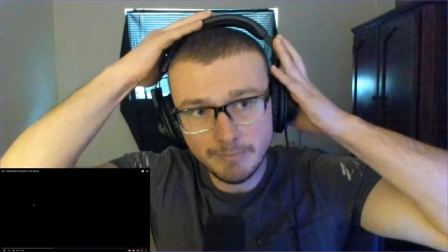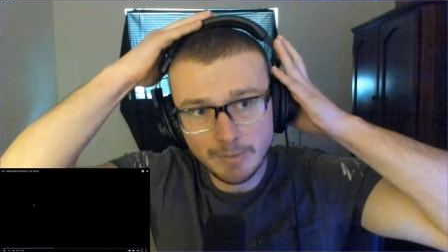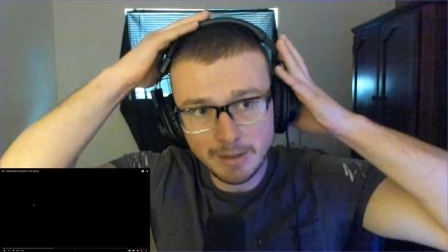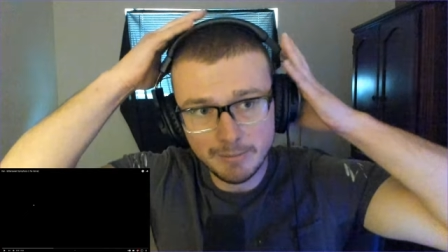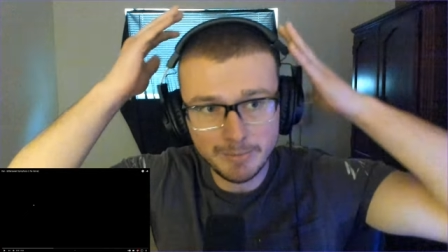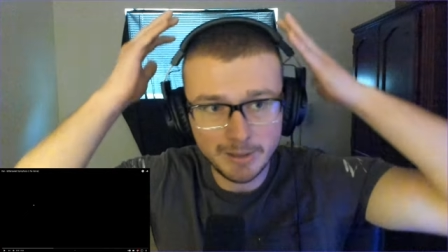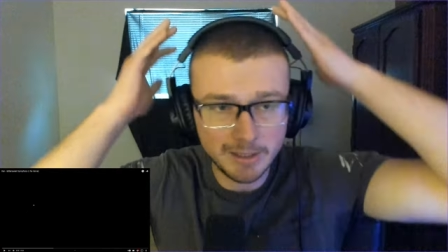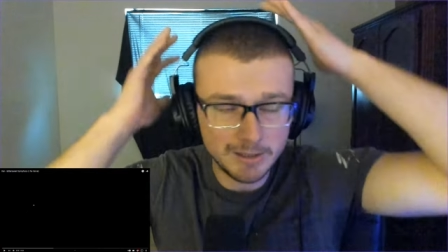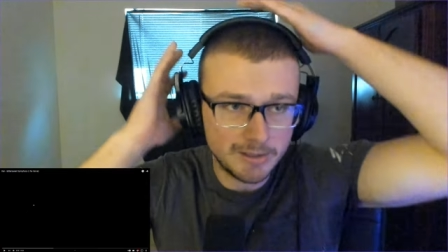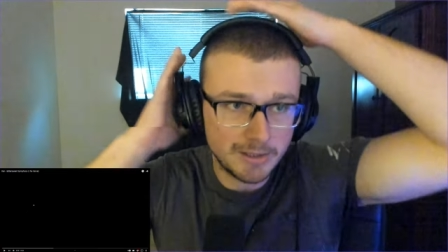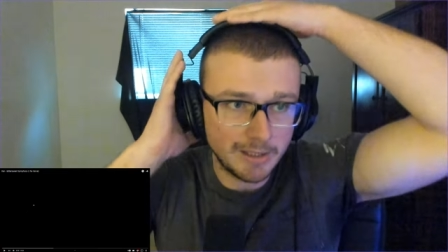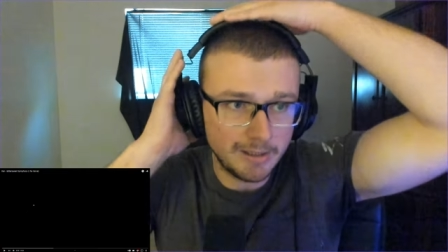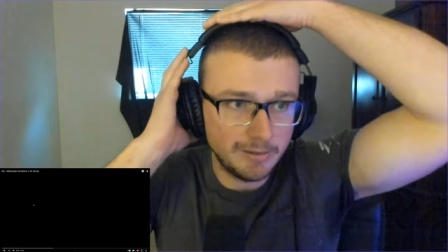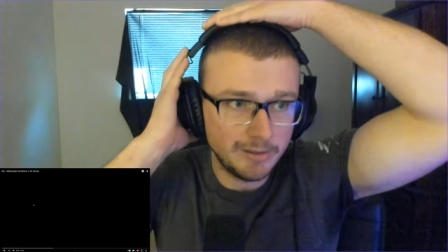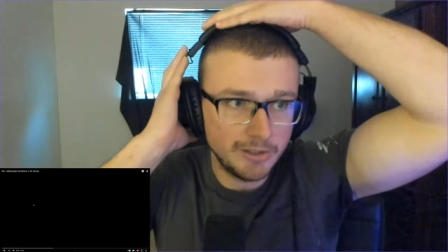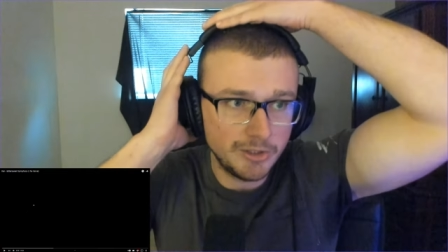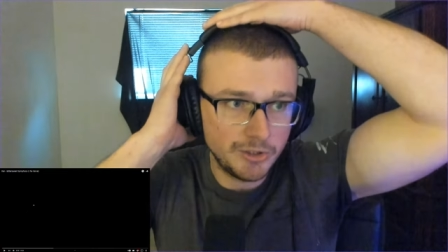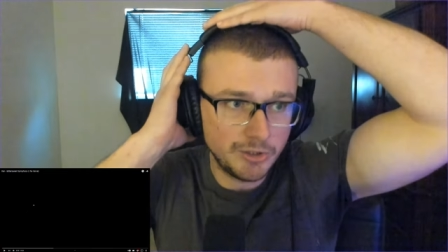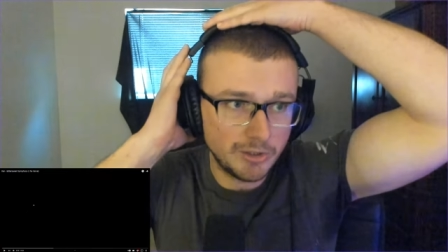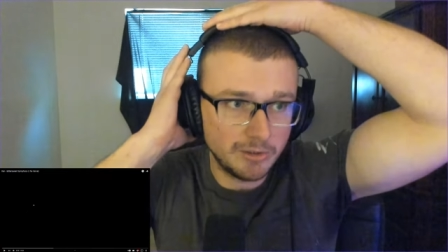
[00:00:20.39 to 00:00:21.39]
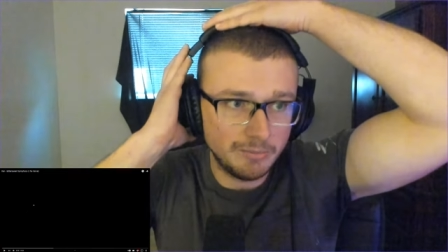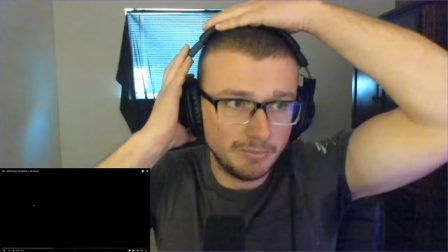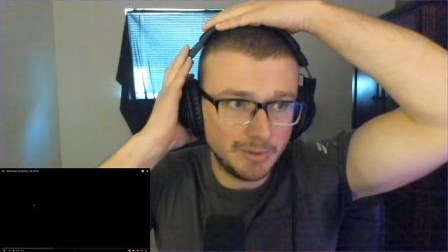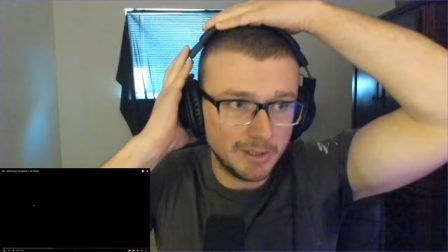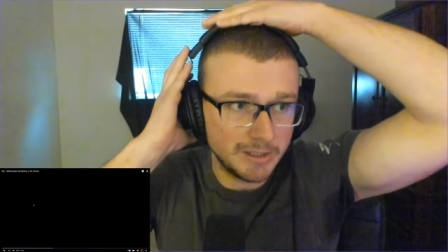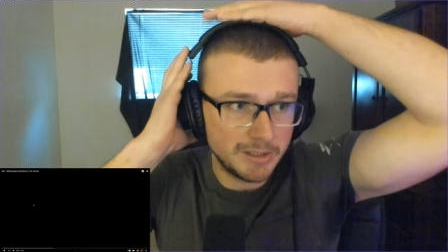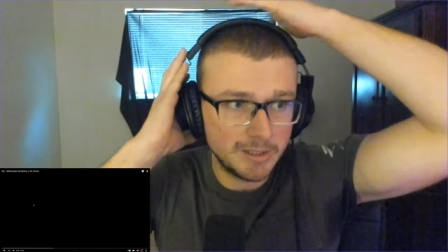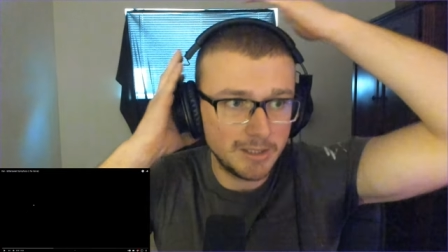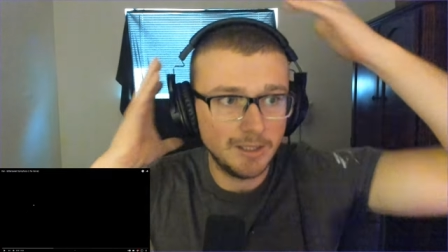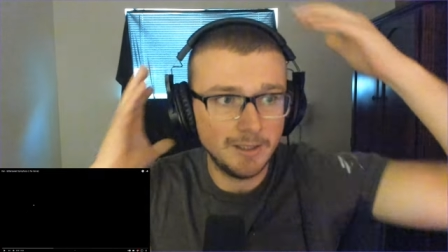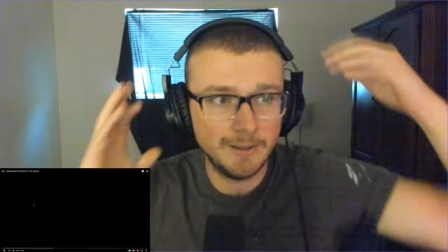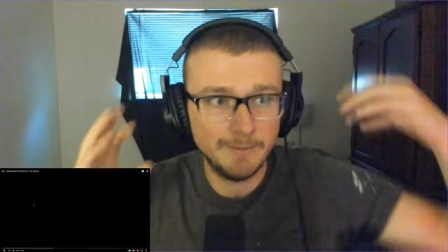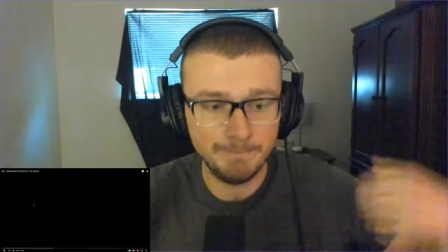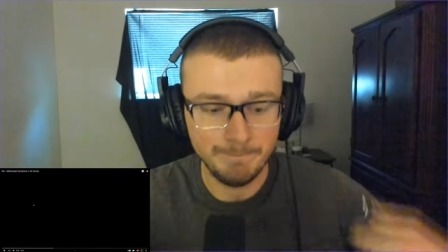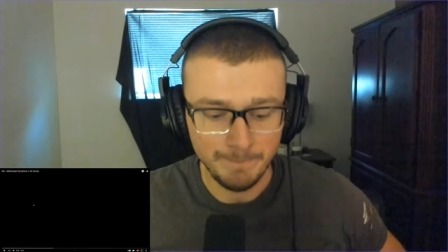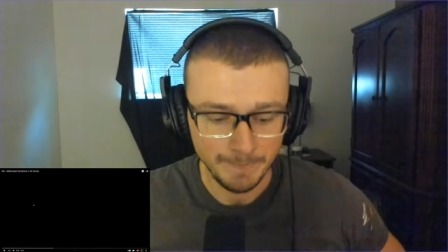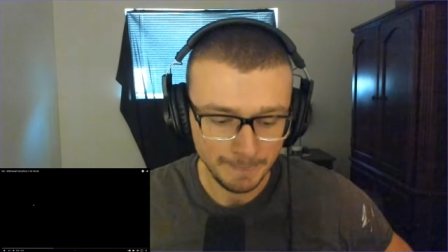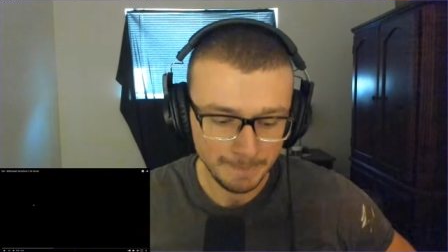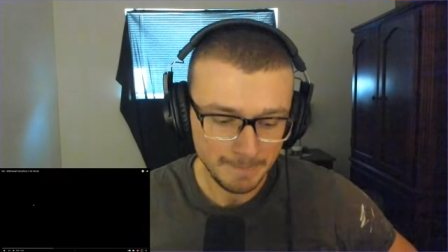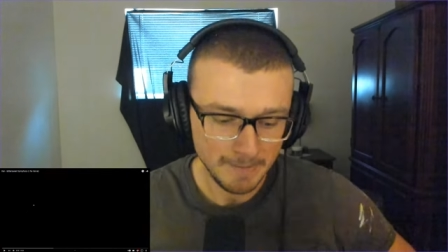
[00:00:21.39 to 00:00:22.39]
I'm not entirely sure. But, um,
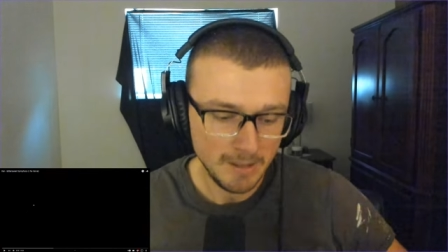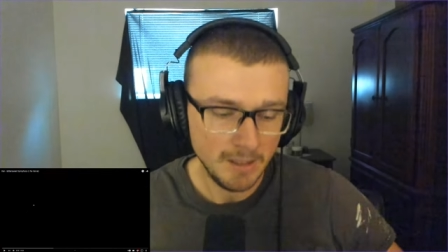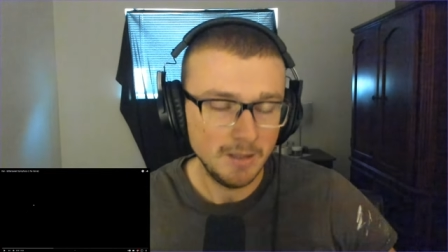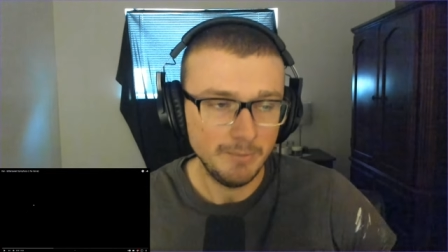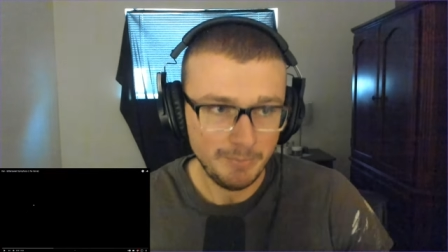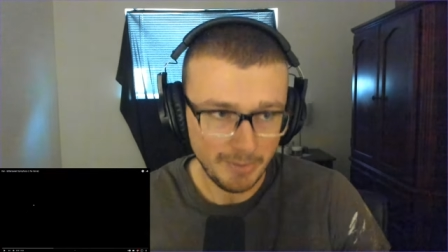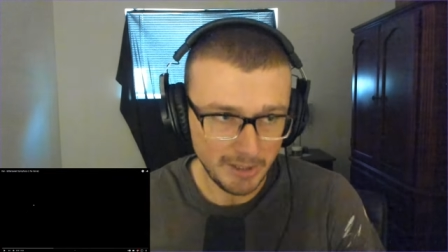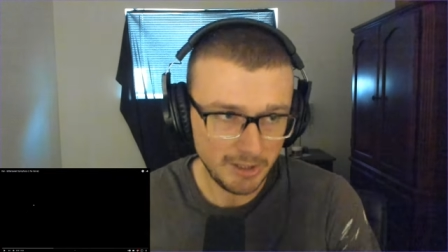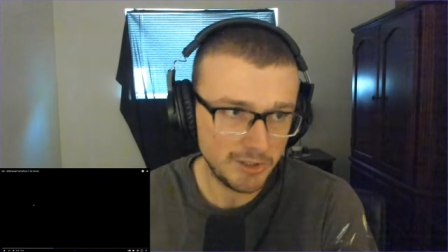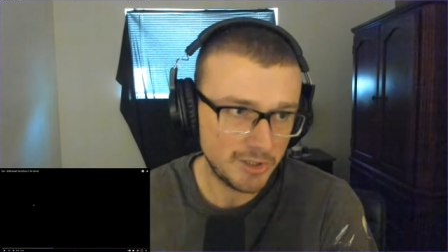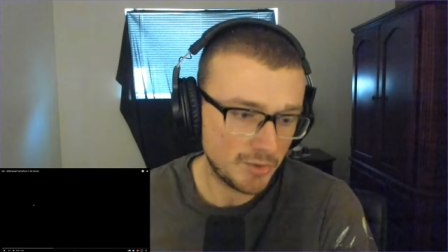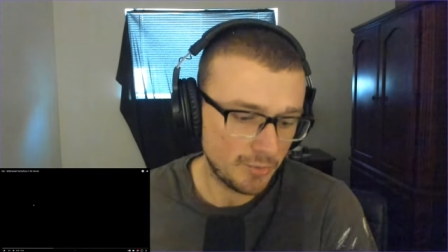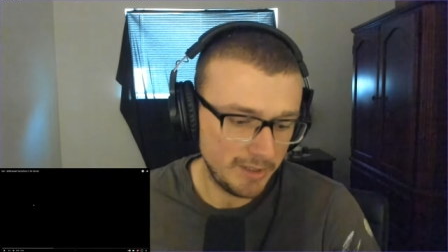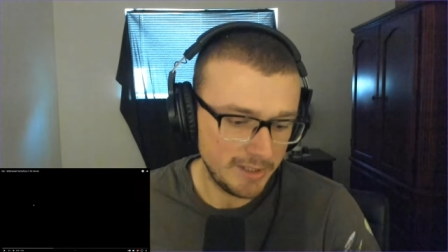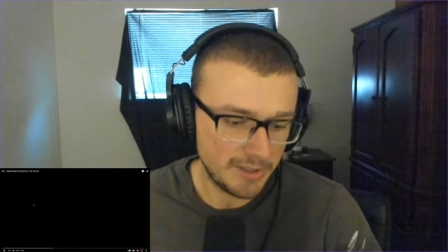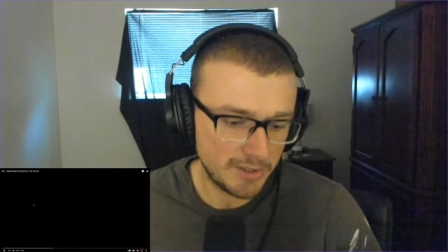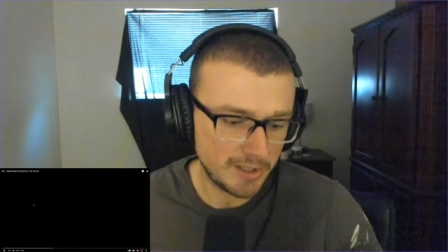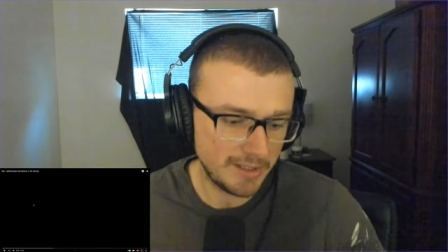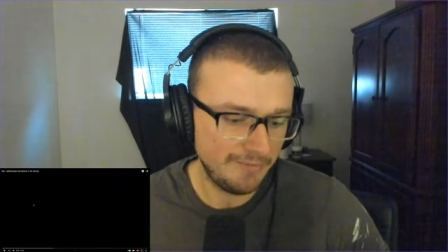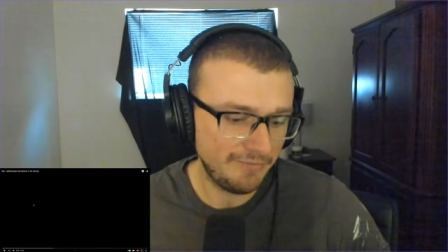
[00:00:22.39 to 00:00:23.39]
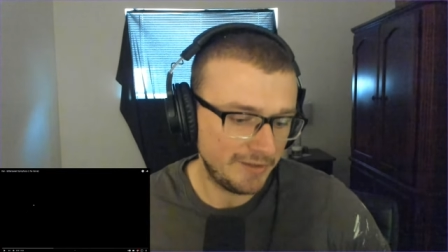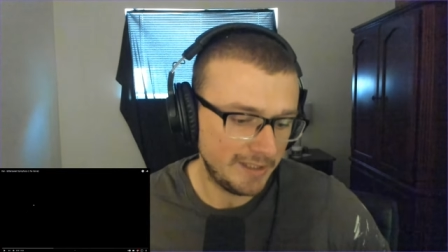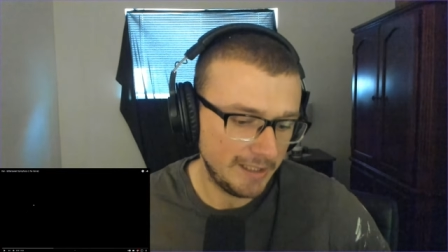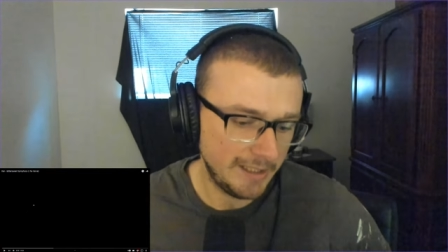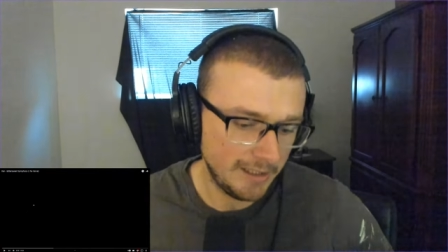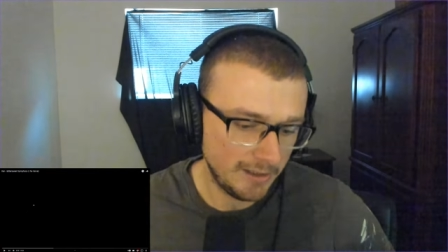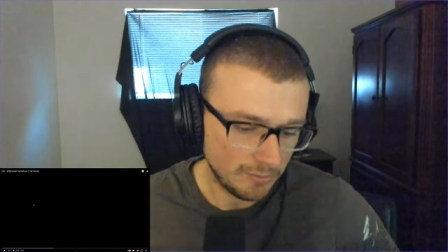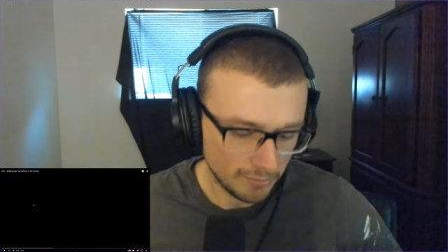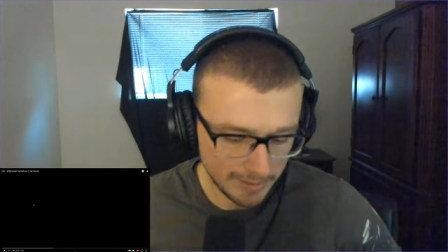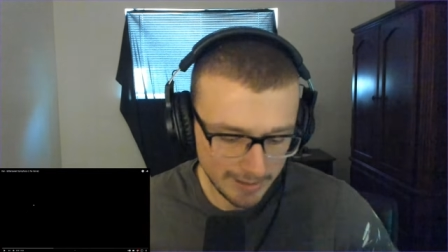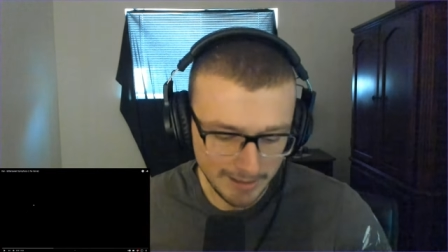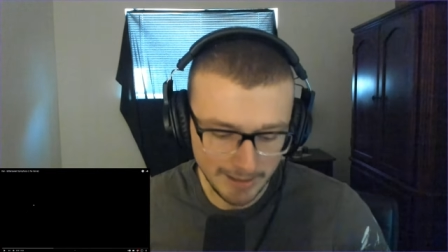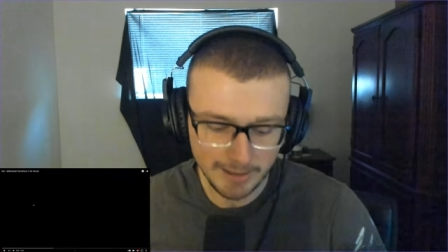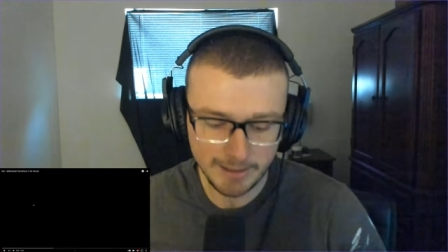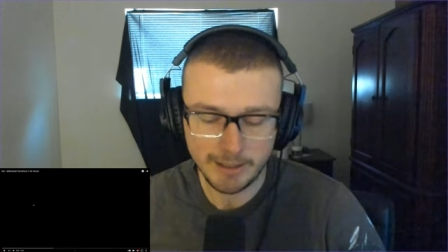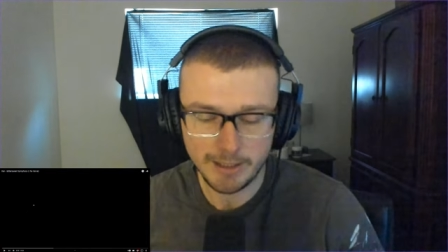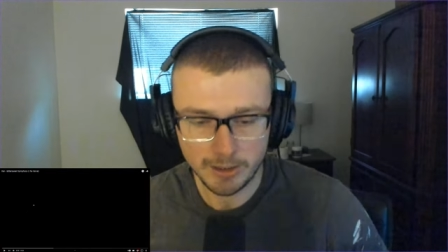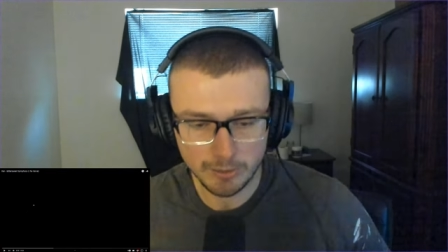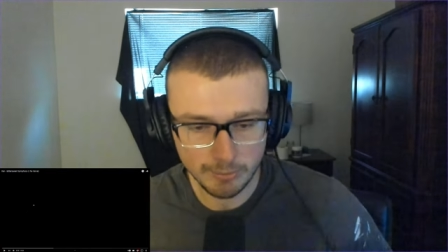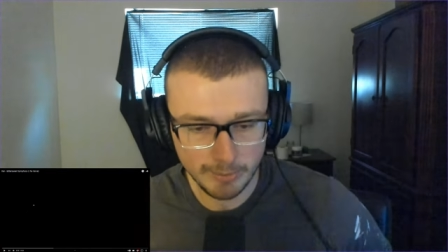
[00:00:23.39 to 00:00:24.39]
Bittersweet Symphony, Ren,
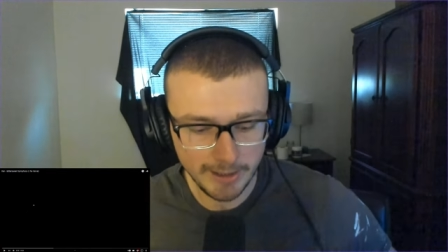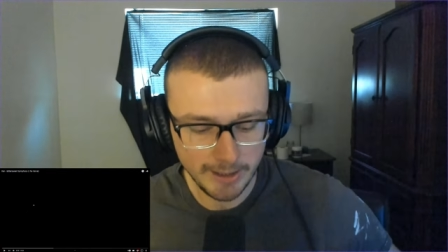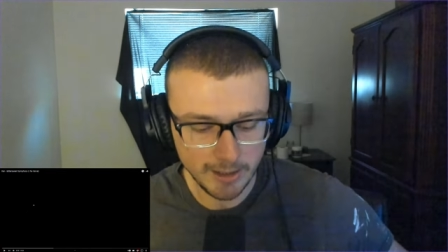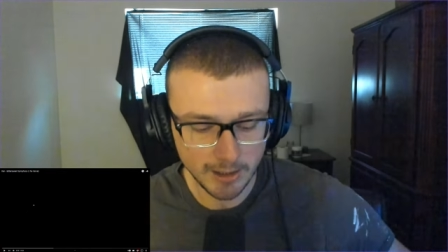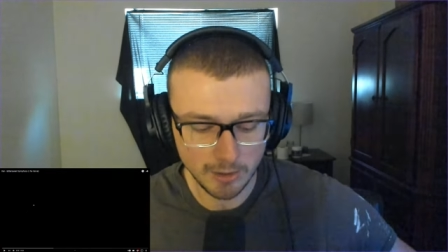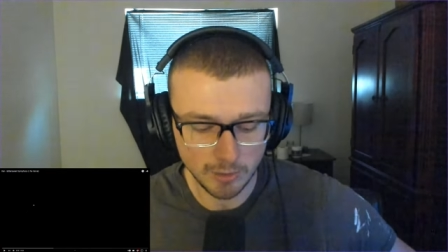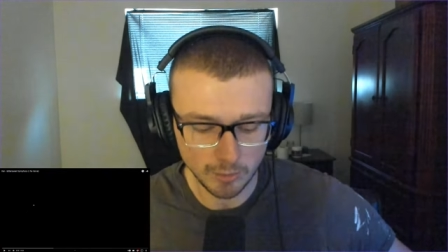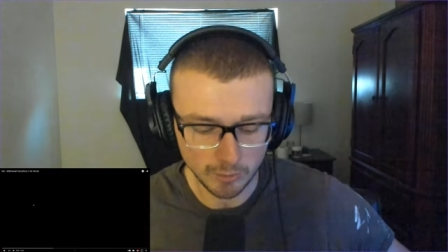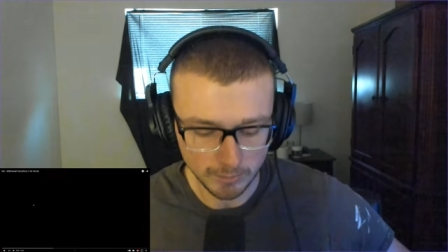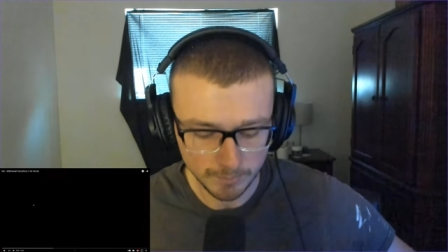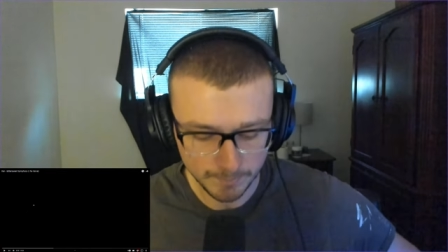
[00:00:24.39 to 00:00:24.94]
here we go.